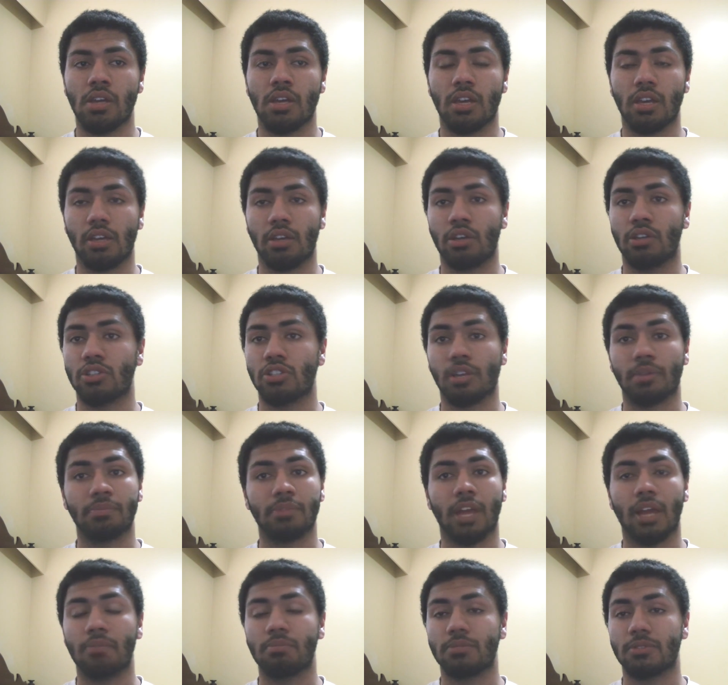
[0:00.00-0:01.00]
You know,
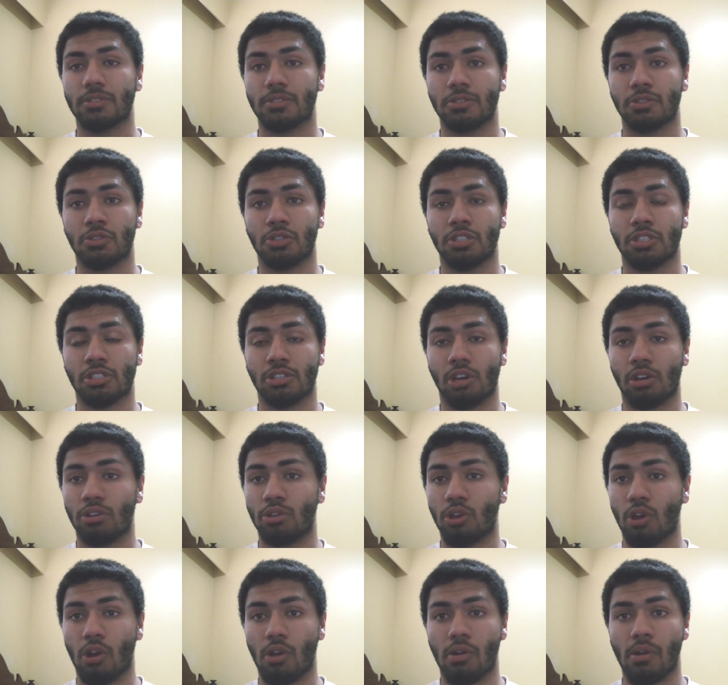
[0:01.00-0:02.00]
sometimes you just don't
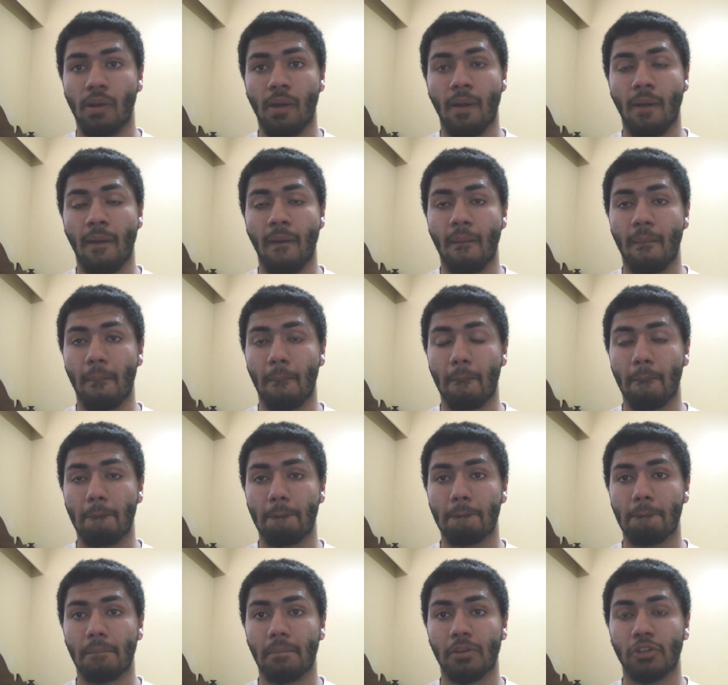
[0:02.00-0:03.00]
know.
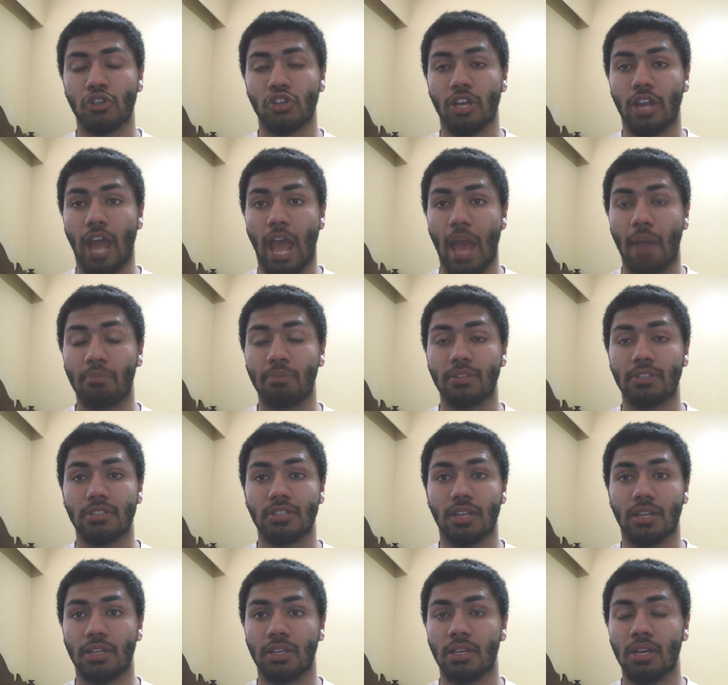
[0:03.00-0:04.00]
Shit happens,
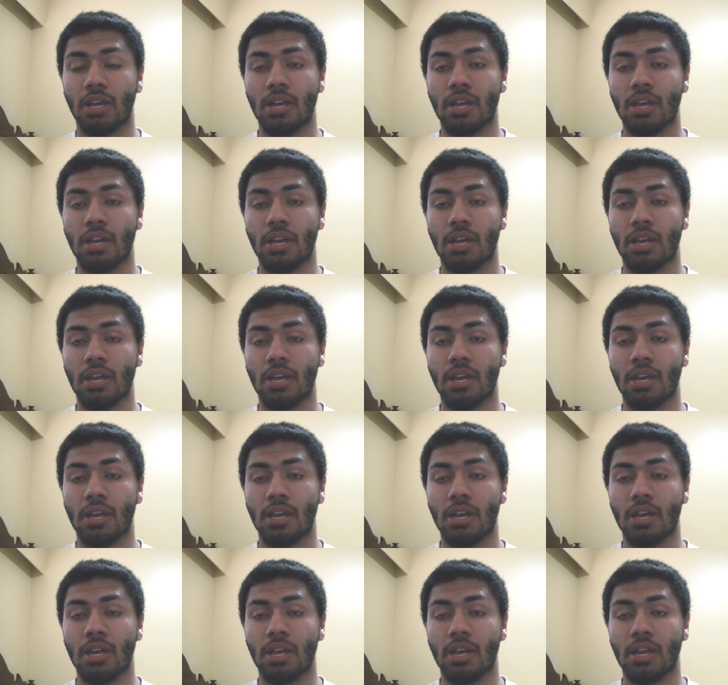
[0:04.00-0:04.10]
and